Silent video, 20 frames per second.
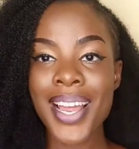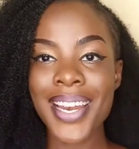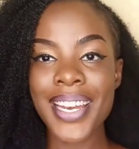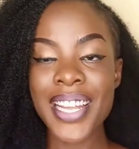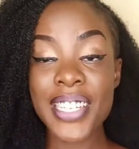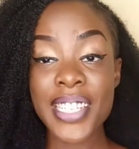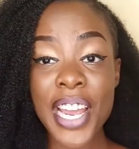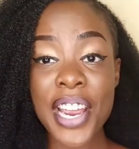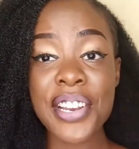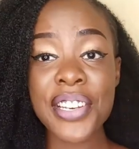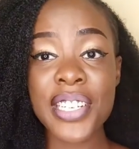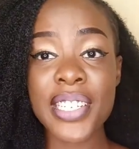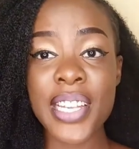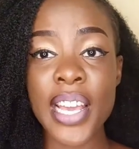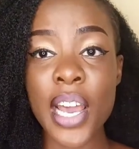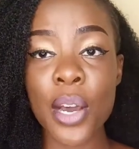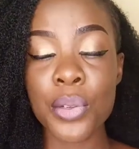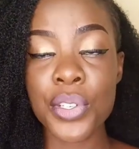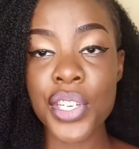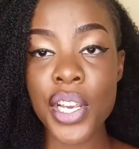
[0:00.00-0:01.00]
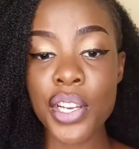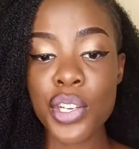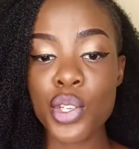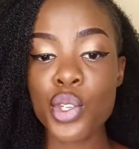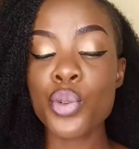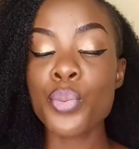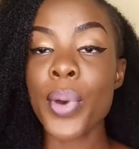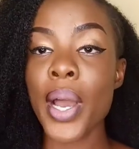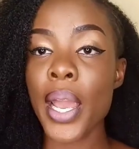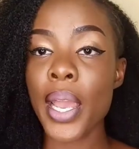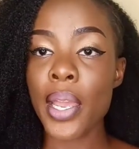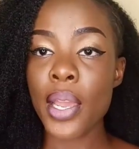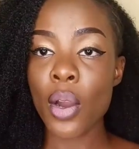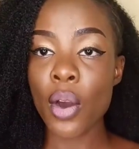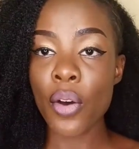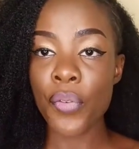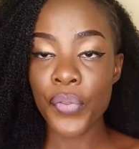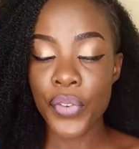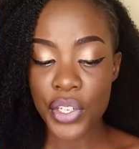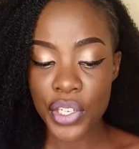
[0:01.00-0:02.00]
Later in the day, I'll change to my
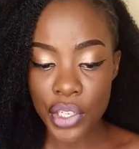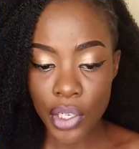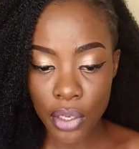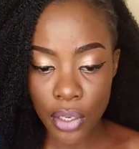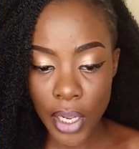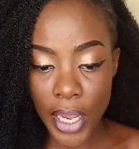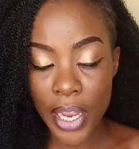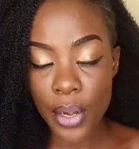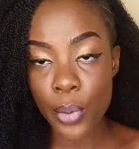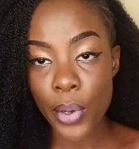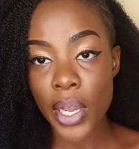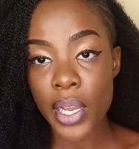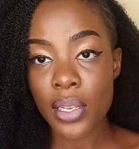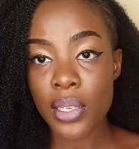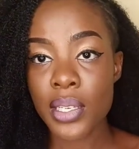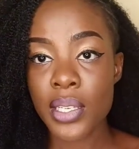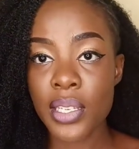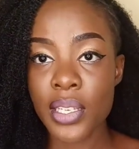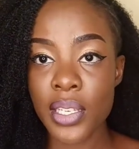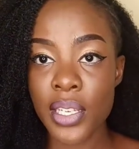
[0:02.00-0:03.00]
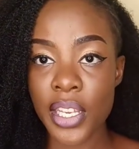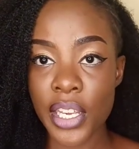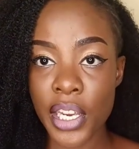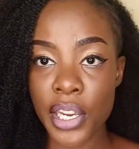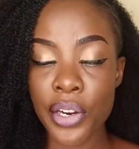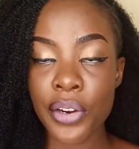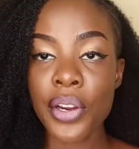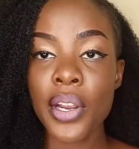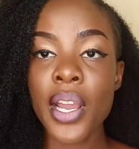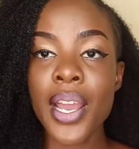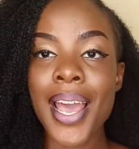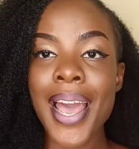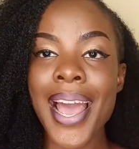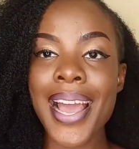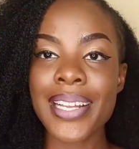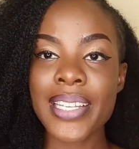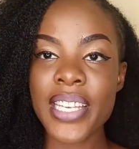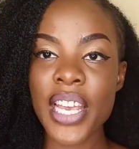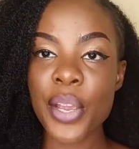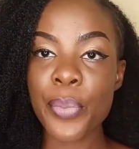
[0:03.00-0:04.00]
official NYSC gear
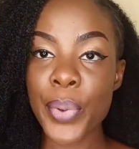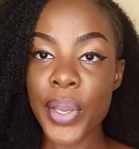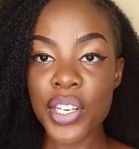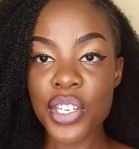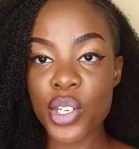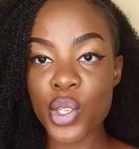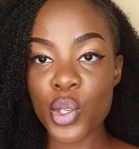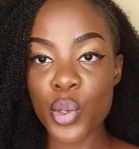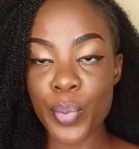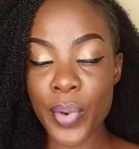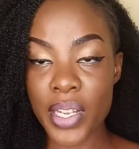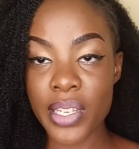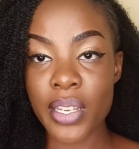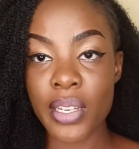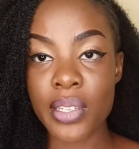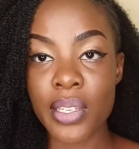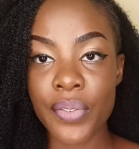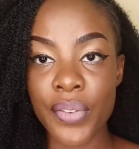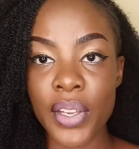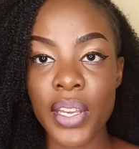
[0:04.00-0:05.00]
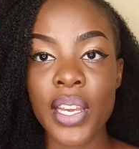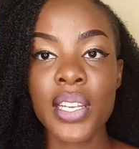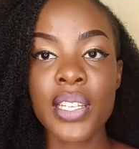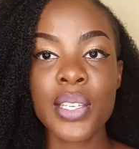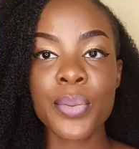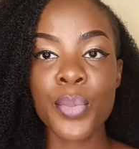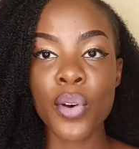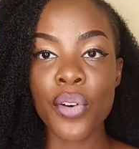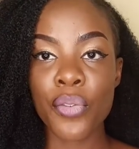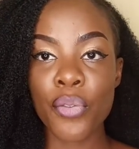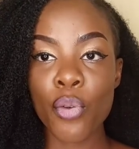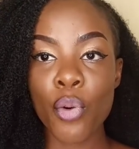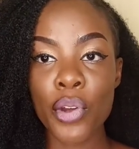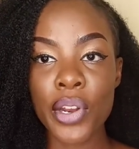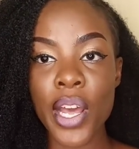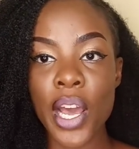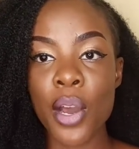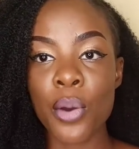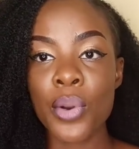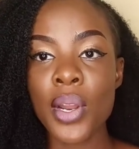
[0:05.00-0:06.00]
and take pictures with my certificates. But for
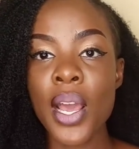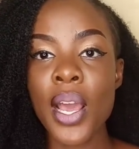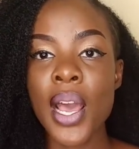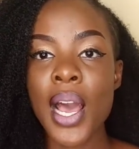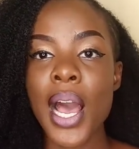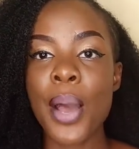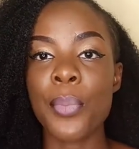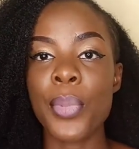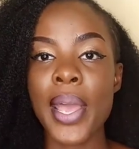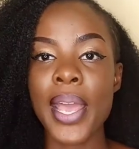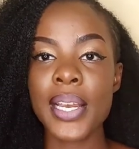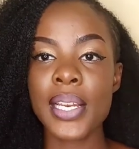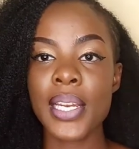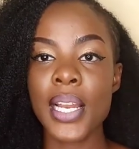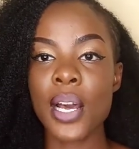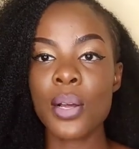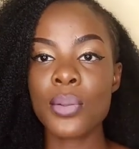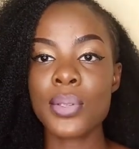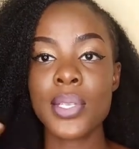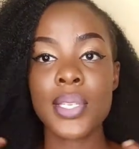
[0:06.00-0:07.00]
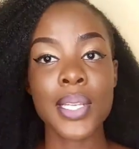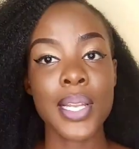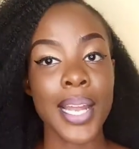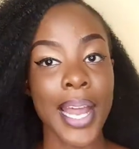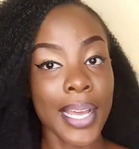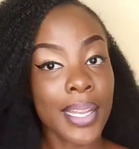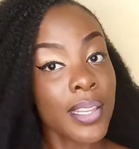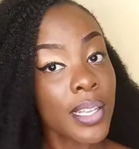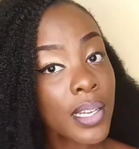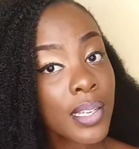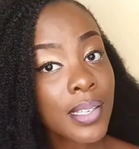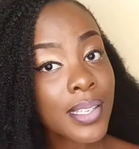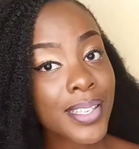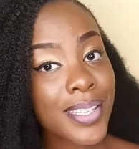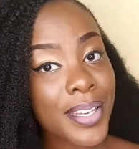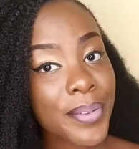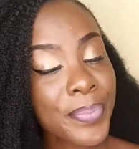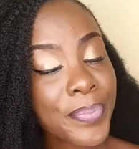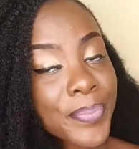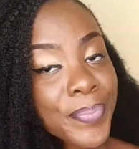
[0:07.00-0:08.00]
now, I'm heading out like
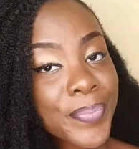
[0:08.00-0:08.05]
this